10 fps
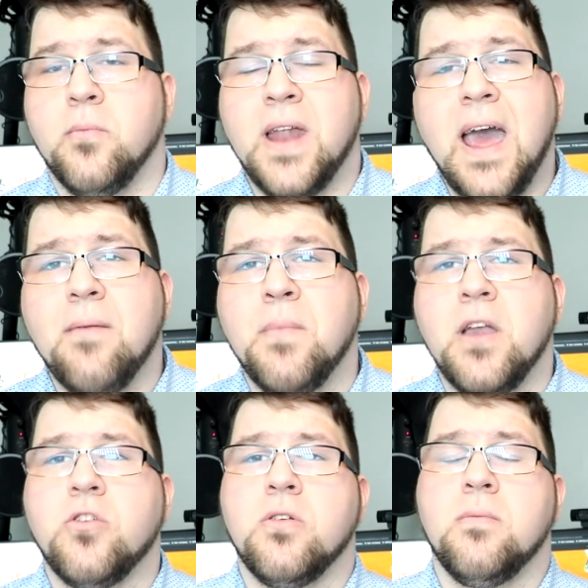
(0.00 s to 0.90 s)
but I had
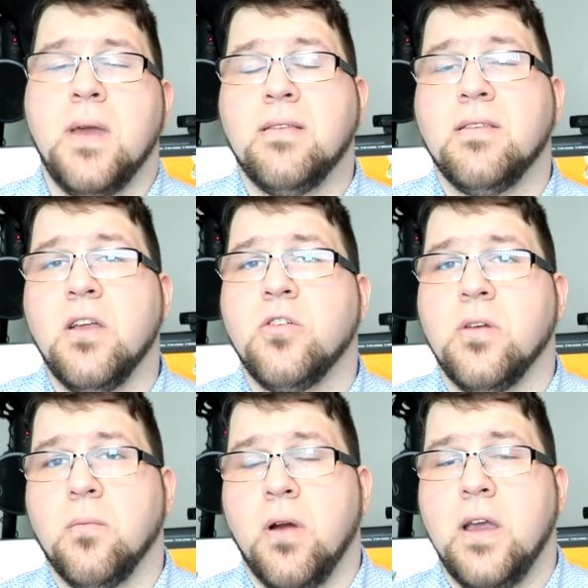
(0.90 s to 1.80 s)
made such
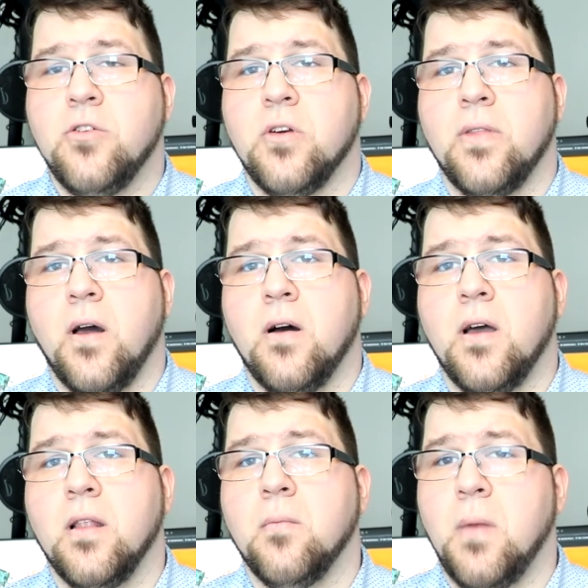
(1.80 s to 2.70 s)
an impression
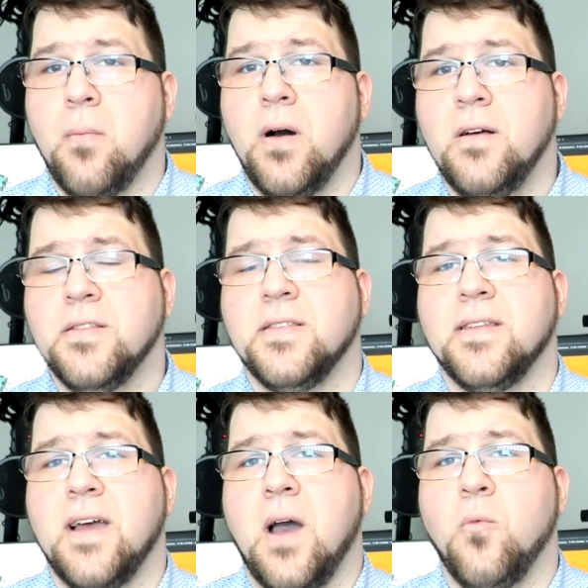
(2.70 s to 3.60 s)
on my boss at the
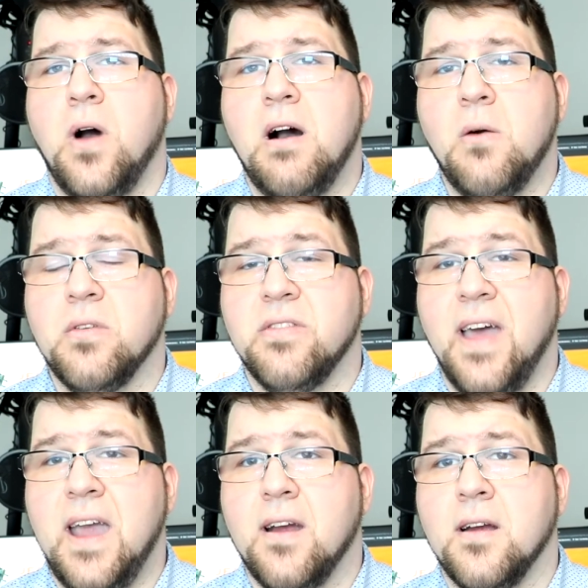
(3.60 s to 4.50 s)
time while I was
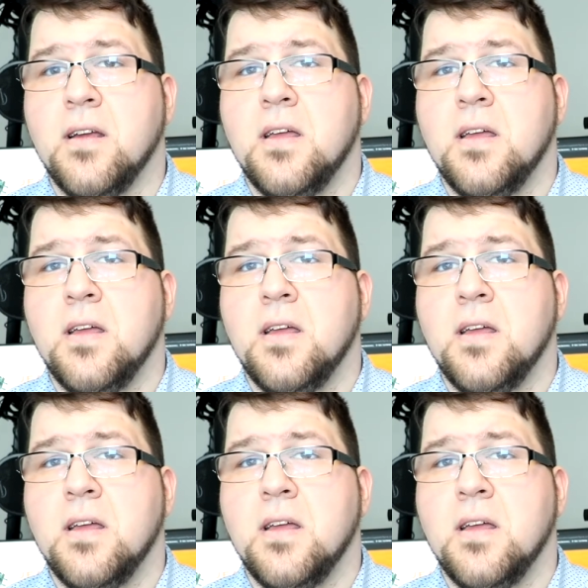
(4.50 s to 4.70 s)
there